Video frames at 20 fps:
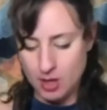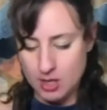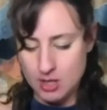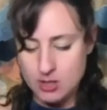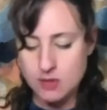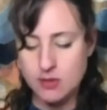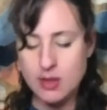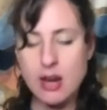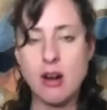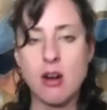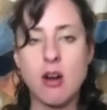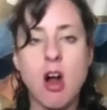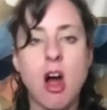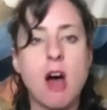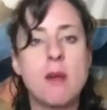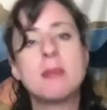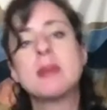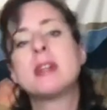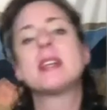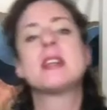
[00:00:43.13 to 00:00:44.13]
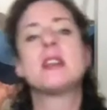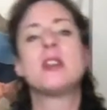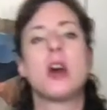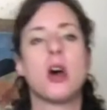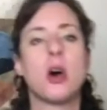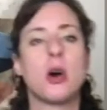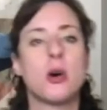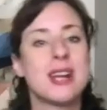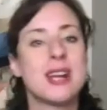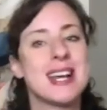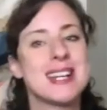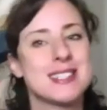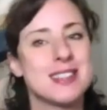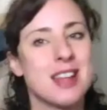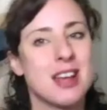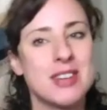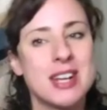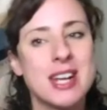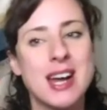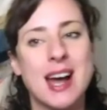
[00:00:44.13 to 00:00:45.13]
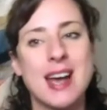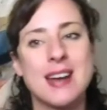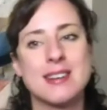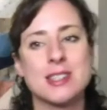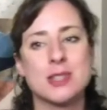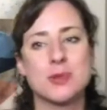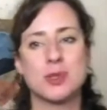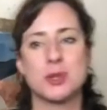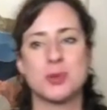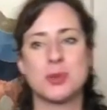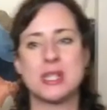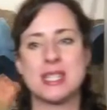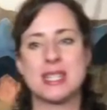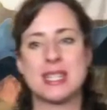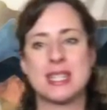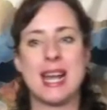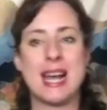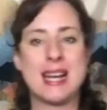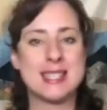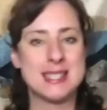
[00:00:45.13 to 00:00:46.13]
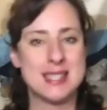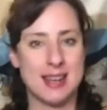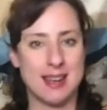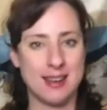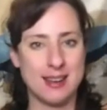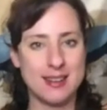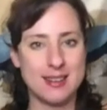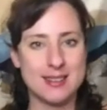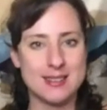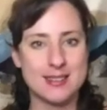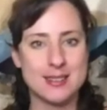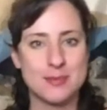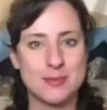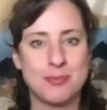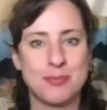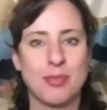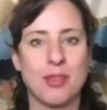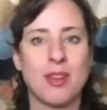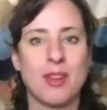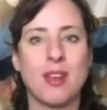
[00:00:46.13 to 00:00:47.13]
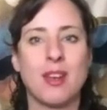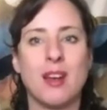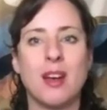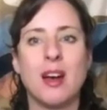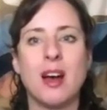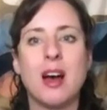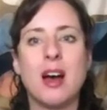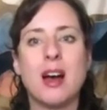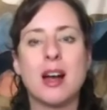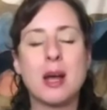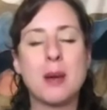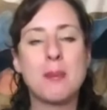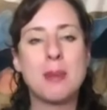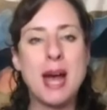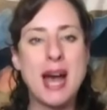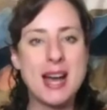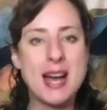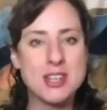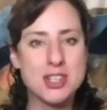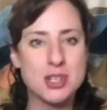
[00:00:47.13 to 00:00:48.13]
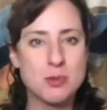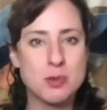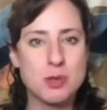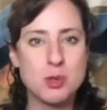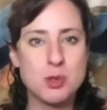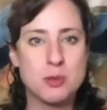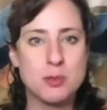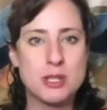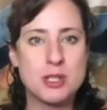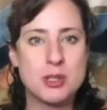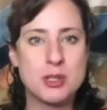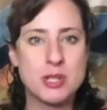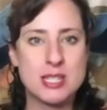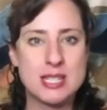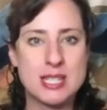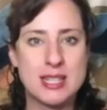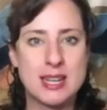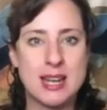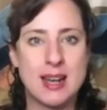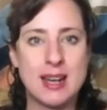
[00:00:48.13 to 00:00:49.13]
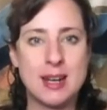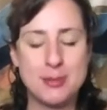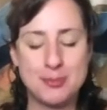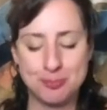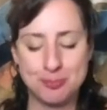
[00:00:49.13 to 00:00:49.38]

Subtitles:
So they are commonly known as loving kindness, which we did last night, compassion, which we'll be doing tonight,